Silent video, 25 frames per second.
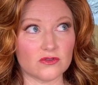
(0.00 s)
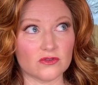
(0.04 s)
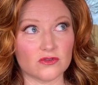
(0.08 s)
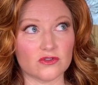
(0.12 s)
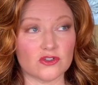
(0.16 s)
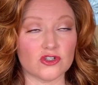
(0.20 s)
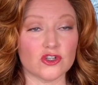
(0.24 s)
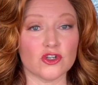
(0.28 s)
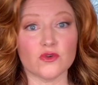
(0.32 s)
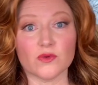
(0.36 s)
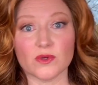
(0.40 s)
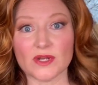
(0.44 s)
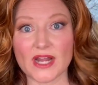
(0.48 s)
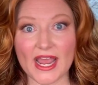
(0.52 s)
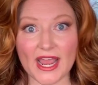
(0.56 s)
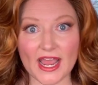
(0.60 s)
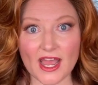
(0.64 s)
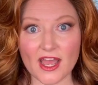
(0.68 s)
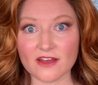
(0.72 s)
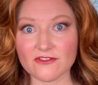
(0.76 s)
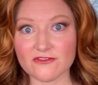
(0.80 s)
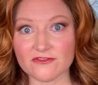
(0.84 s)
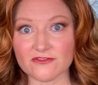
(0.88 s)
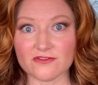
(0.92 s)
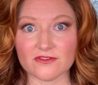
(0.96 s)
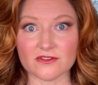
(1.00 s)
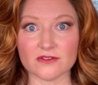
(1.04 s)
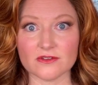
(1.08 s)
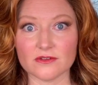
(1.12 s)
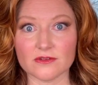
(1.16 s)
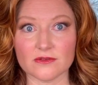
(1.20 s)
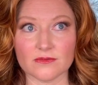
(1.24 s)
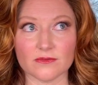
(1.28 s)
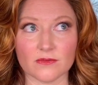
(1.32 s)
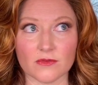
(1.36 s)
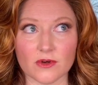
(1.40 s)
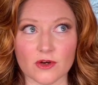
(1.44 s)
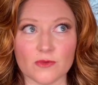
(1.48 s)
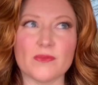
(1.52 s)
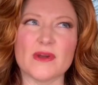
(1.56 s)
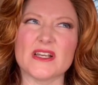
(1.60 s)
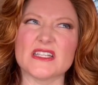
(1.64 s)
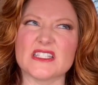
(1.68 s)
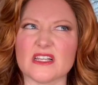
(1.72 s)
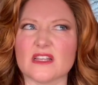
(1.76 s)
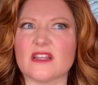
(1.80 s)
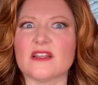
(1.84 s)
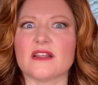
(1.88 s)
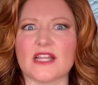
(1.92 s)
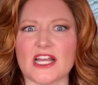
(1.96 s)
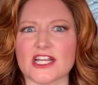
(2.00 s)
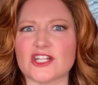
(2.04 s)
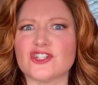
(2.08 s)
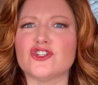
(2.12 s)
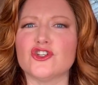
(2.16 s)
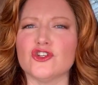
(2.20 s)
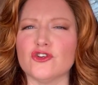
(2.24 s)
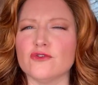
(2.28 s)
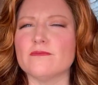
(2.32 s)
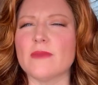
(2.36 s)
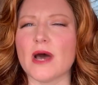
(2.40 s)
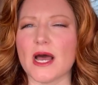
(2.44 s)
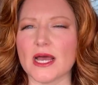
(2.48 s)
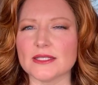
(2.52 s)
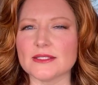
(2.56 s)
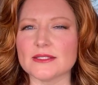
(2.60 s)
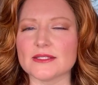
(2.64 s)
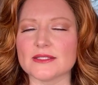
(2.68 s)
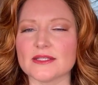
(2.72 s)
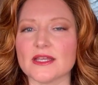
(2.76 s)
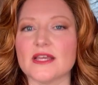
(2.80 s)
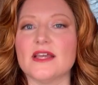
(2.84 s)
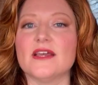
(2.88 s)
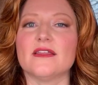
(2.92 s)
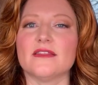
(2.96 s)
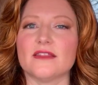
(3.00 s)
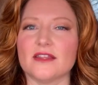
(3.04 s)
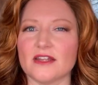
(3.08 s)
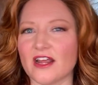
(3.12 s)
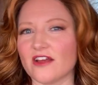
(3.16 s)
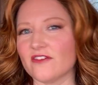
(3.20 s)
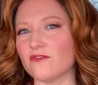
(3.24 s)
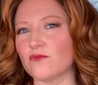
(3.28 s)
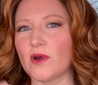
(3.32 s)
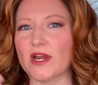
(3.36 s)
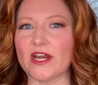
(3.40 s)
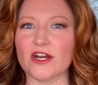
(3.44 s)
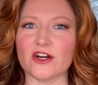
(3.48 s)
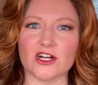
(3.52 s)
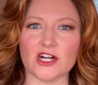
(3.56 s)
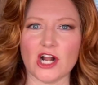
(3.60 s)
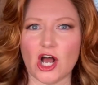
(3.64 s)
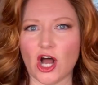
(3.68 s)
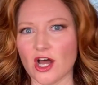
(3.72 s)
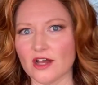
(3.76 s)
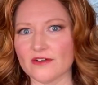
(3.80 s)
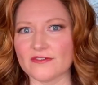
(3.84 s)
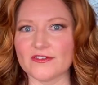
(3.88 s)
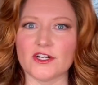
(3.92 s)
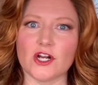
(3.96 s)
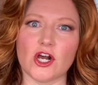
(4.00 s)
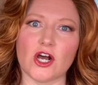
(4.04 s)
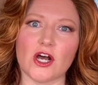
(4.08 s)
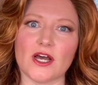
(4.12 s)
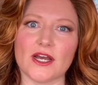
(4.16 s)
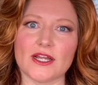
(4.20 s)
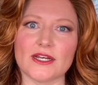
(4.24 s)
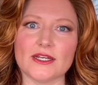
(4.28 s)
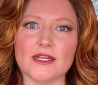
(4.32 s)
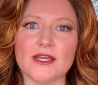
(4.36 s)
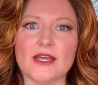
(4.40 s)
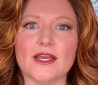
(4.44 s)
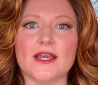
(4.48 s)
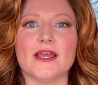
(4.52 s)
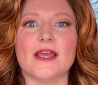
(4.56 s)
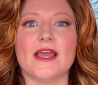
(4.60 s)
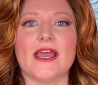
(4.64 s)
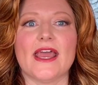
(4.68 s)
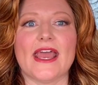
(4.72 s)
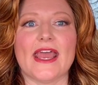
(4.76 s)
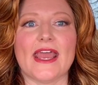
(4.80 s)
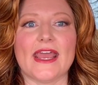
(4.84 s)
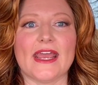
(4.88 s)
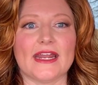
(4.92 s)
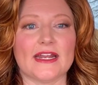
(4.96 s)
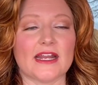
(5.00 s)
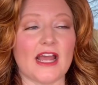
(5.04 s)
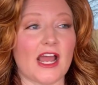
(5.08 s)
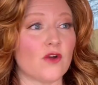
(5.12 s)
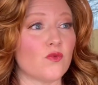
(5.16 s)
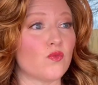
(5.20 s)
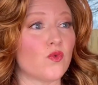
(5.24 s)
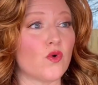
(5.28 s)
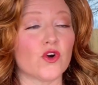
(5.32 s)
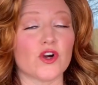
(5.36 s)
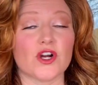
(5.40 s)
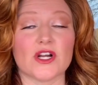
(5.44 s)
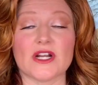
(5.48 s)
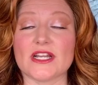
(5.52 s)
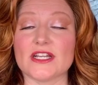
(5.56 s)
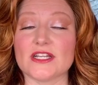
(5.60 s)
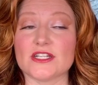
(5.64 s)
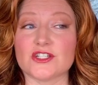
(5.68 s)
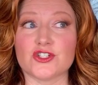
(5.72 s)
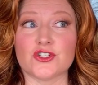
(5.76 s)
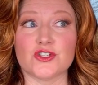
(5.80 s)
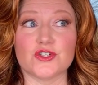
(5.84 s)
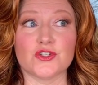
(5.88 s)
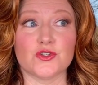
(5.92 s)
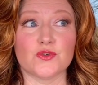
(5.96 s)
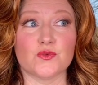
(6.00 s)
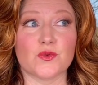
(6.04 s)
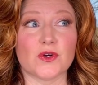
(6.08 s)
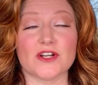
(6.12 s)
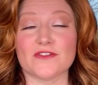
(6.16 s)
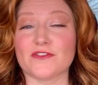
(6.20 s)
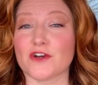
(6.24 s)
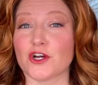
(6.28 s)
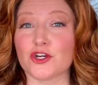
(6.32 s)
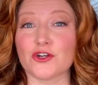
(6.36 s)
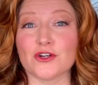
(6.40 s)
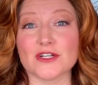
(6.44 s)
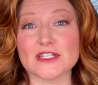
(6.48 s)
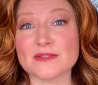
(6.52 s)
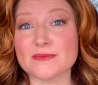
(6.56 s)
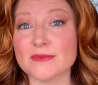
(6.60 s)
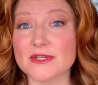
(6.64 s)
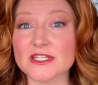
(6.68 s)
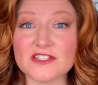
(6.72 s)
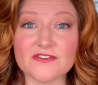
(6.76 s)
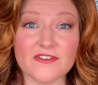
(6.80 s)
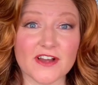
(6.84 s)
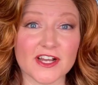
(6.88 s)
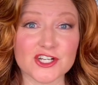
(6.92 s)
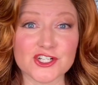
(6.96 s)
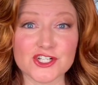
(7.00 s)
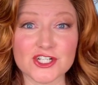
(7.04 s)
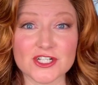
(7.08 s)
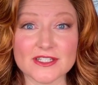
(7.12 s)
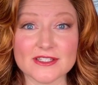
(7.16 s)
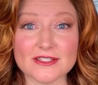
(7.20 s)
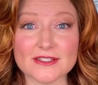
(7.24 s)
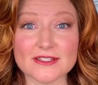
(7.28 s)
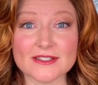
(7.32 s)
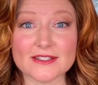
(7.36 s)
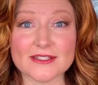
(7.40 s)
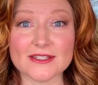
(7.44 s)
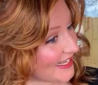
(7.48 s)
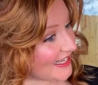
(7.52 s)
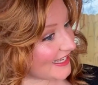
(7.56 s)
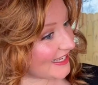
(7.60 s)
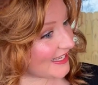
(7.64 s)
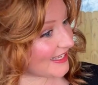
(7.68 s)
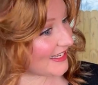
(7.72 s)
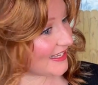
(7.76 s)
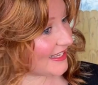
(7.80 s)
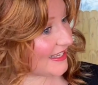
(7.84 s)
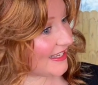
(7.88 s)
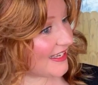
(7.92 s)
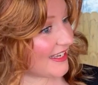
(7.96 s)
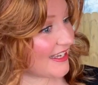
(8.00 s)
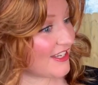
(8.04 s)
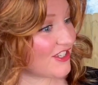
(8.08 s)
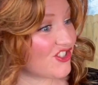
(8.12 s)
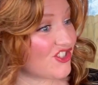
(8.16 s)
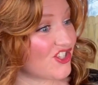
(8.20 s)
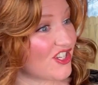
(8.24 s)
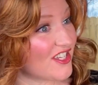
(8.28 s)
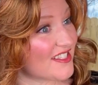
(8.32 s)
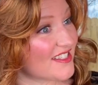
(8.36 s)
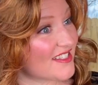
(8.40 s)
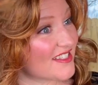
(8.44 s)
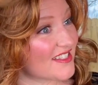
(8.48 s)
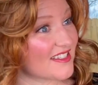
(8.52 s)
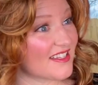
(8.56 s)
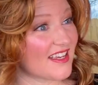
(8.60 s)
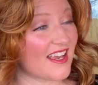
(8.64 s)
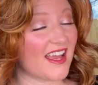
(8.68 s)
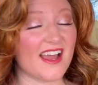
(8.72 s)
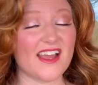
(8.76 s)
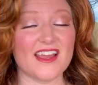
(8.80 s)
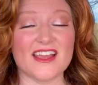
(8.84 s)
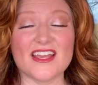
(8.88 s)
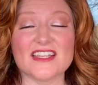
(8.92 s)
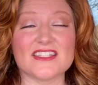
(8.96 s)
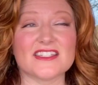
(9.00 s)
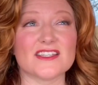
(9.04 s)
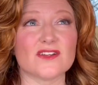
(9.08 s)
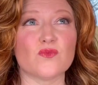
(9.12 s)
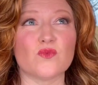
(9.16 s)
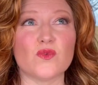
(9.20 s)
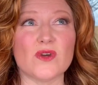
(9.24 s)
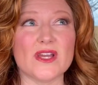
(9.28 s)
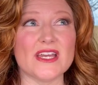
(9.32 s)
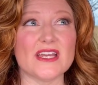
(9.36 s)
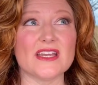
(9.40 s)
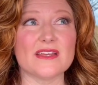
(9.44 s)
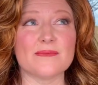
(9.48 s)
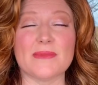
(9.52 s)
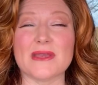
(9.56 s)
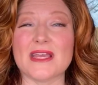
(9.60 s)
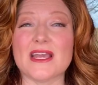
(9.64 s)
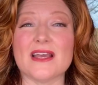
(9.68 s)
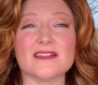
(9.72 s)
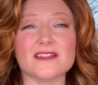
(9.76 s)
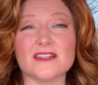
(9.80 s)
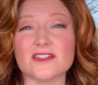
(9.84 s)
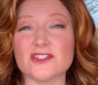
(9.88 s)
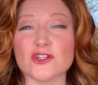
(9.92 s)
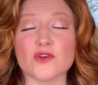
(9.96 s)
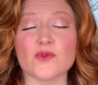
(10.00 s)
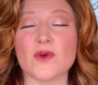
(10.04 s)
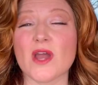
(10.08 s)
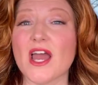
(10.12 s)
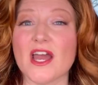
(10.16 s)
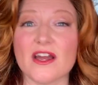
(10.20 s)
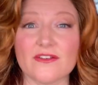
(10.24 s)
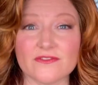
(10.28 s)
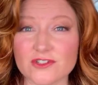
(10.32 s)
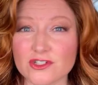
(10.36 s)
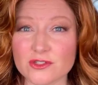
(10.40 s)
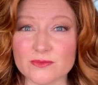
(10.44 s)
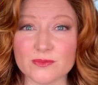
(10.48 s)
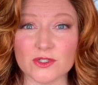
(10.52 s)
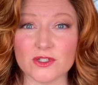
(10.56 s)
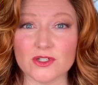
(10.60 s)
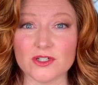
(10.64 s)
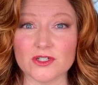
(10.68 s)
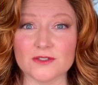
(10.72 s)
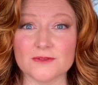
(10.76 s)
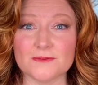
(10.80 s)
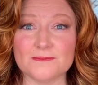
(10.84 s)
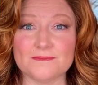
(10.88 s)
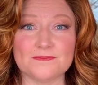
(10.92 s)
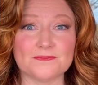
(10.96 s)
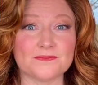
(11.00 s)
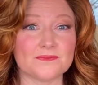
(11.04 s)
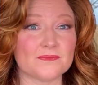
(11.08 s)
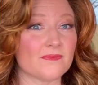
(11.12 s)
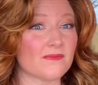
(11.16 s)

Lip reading: 2.5 or basically like 2 months that I wear it off and on, and I wore it to one of our Christmas functions. It's a wig, because it's so comfortable,